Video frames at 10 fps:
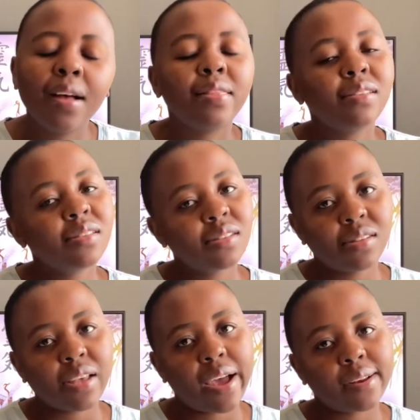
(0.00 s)
This is a
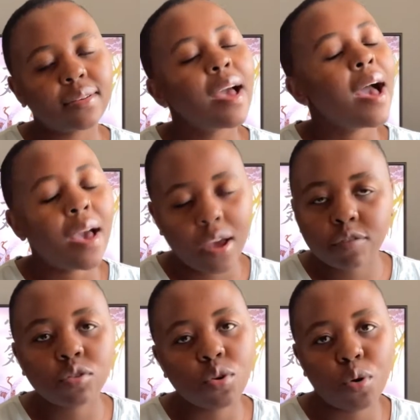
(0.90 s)
sign. I
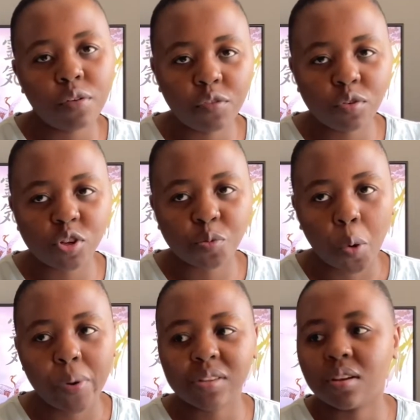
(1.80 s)
have to go and view this
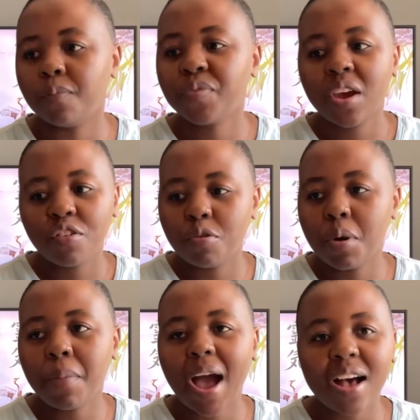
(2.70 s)
property.
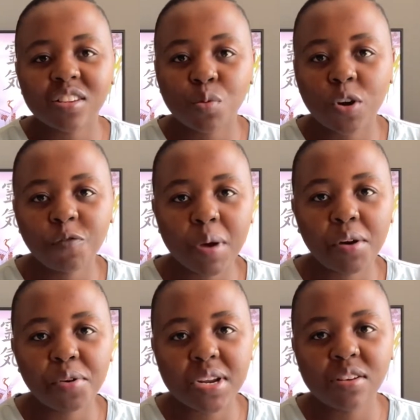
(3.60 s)
Remember, I asked one of my
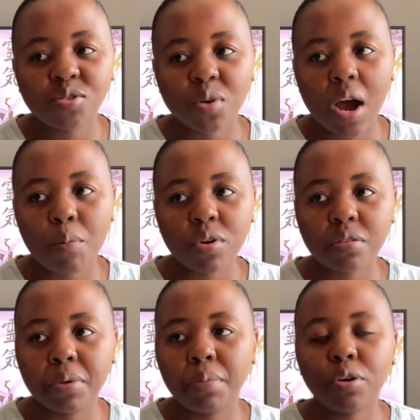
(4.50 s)
colleagues to come
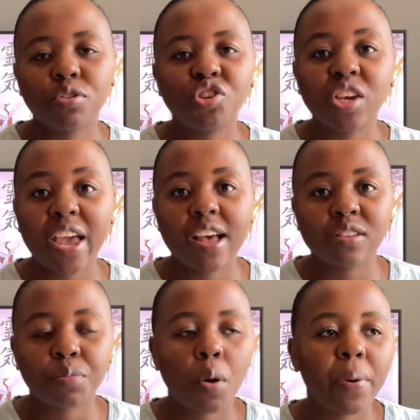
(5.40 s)
with me because she has
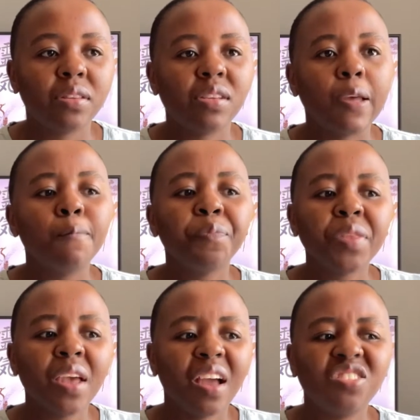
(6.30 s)
a property
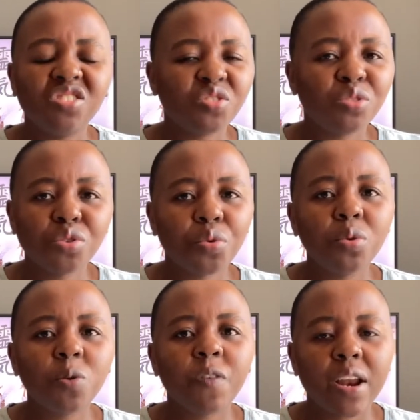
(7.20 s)
and she's also
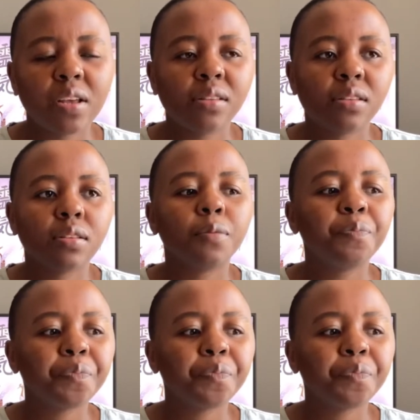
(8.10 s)
good with finances.